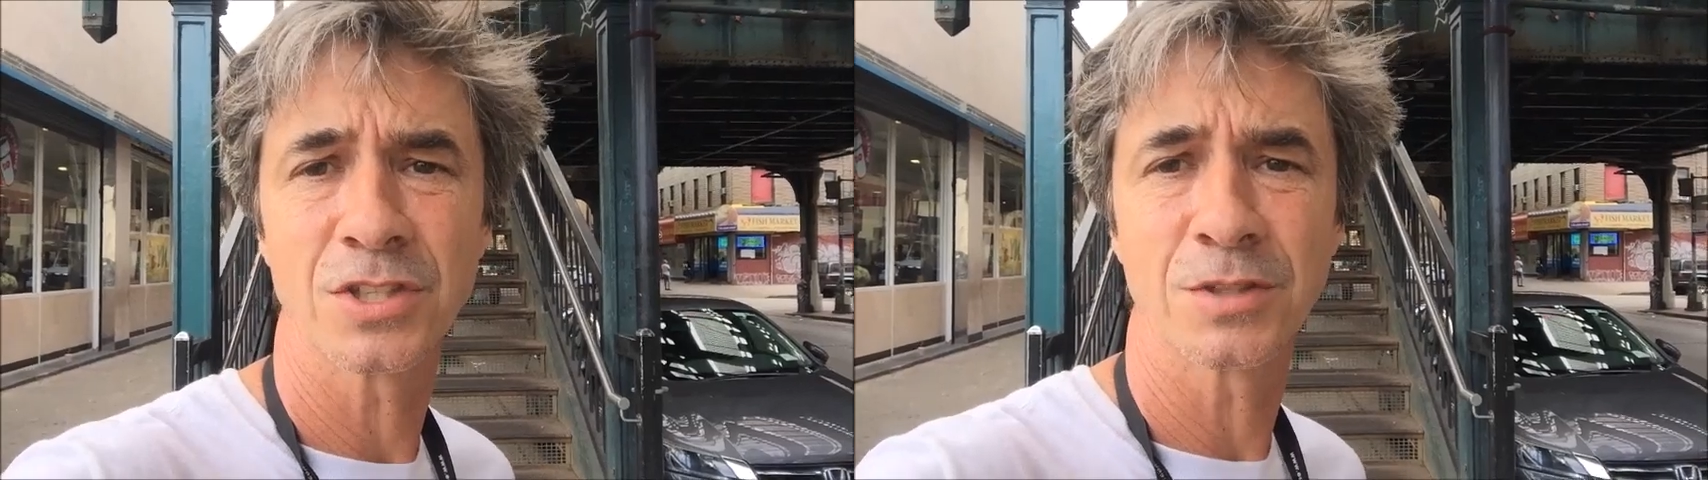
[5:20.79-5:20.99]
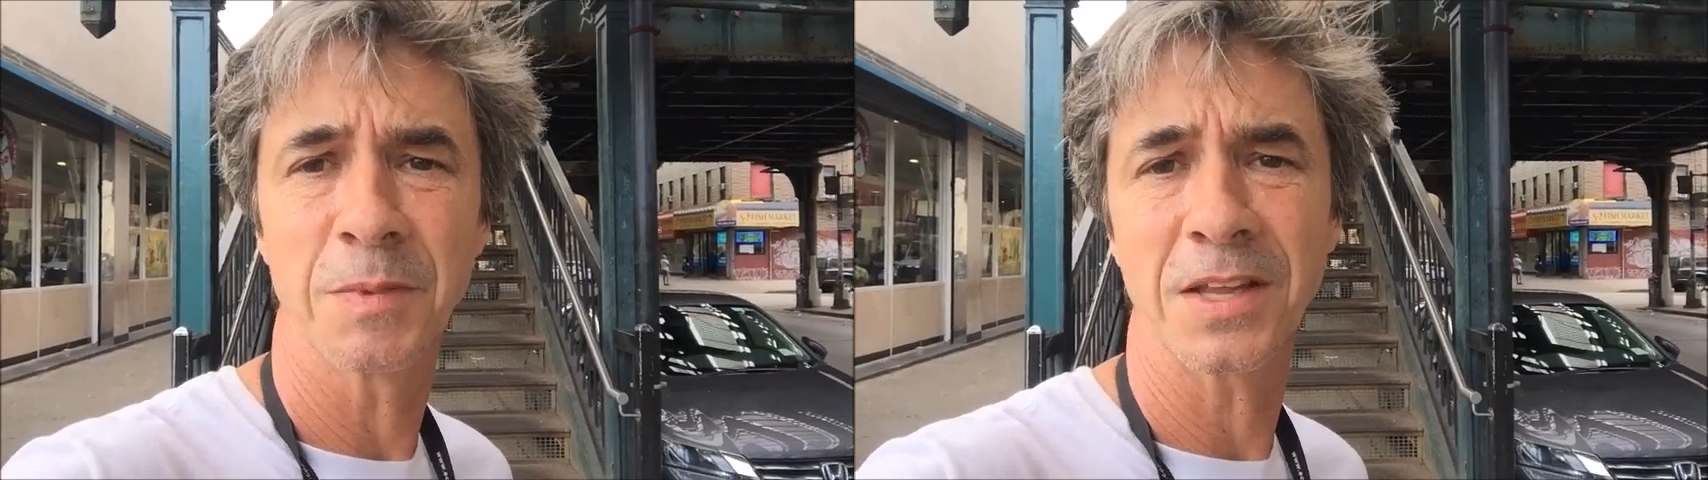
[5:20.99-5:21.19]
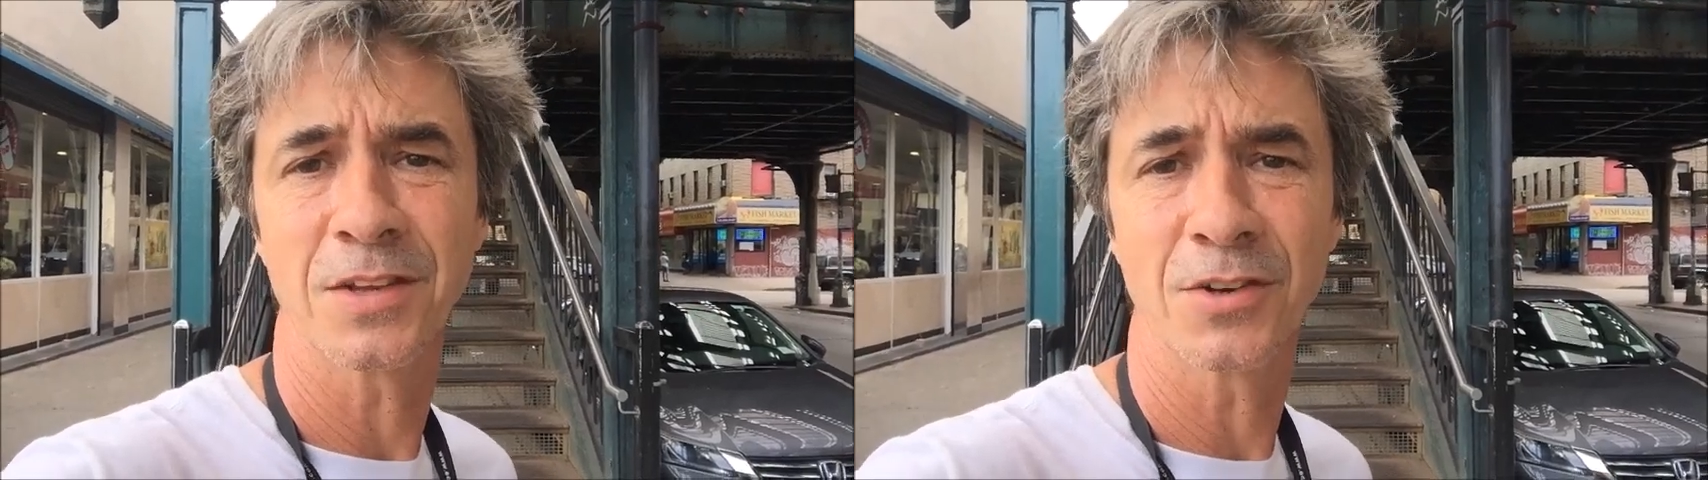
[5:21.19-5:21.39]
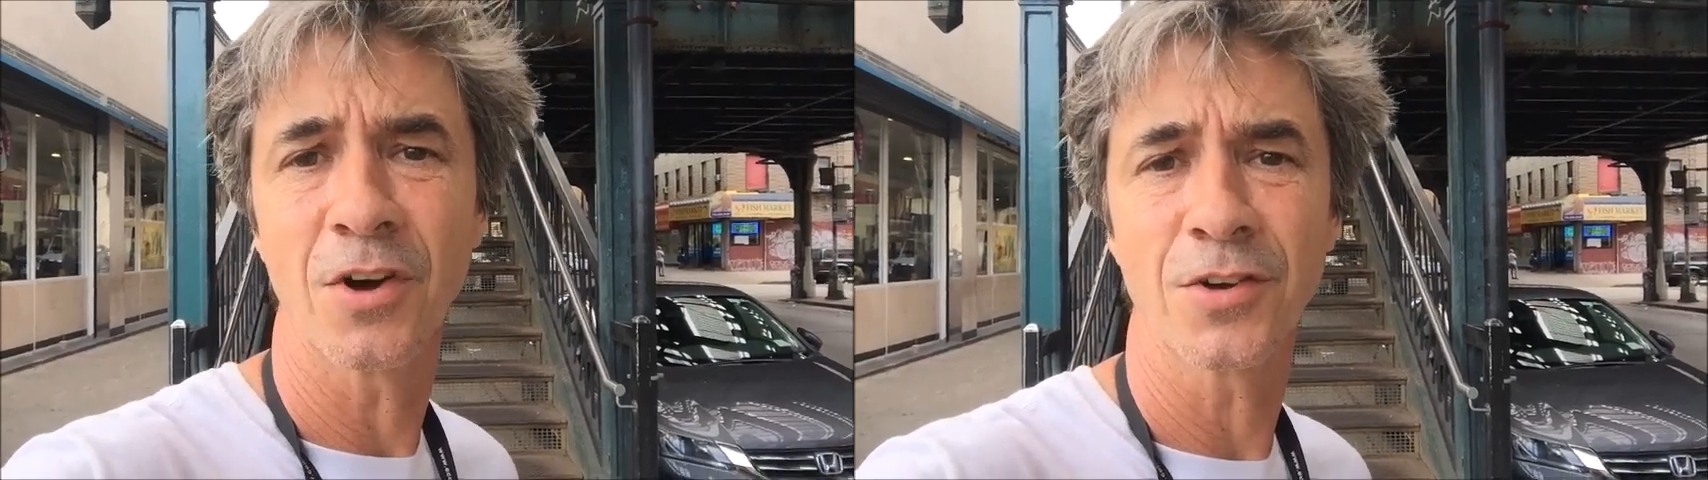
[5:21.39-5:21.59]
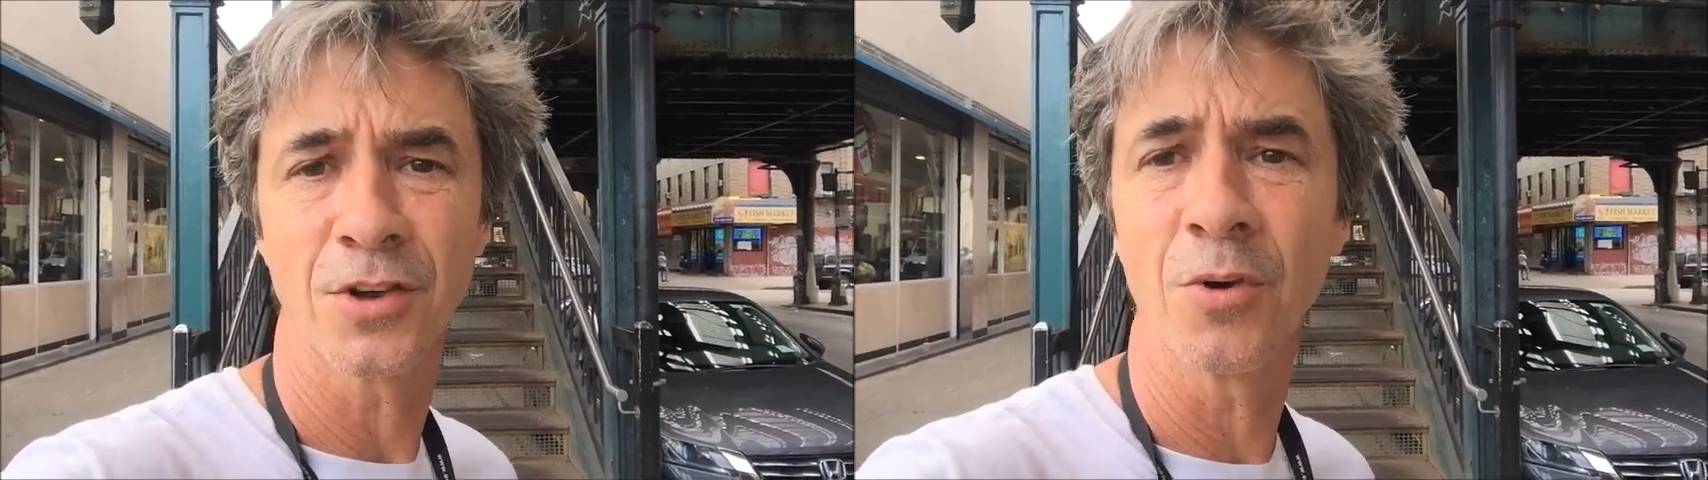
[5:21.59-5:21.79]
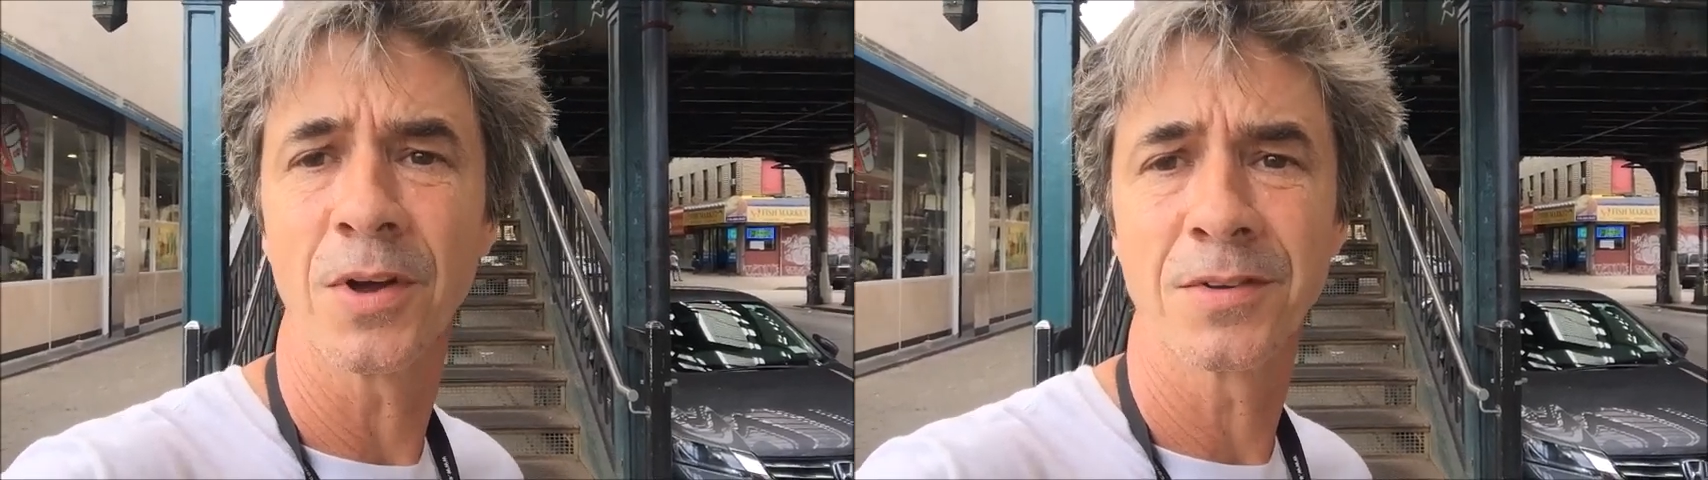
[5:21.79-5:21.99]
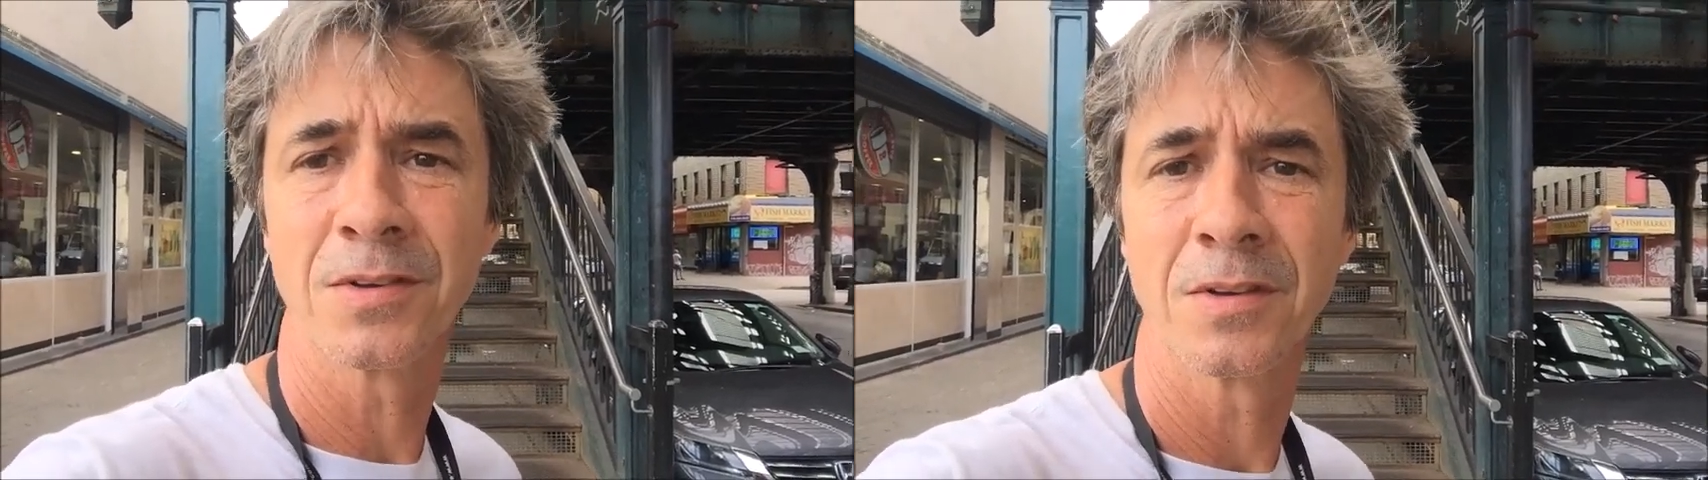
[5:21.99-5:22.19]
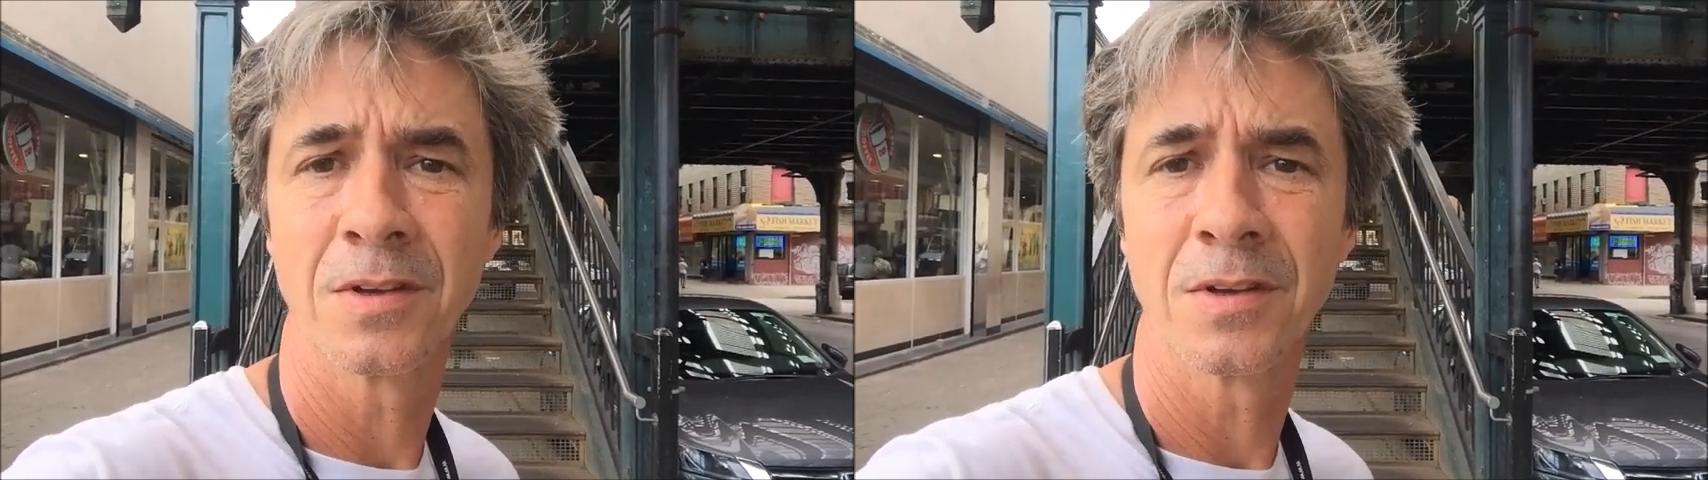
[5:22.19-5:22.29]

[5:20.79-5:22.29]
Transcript: just make the dog do it.